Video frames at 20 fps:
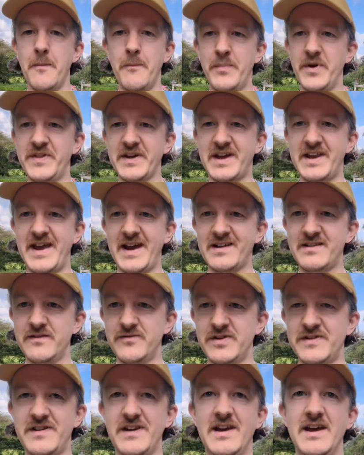But the
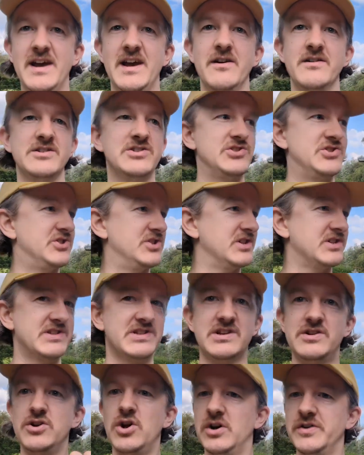connectivity here is
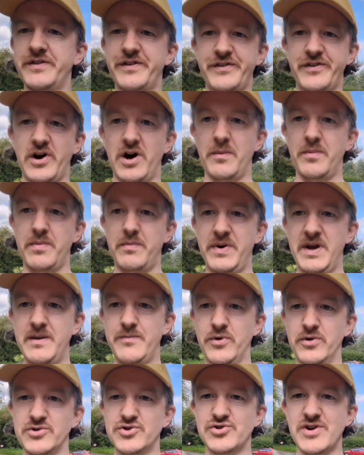just non-stop. People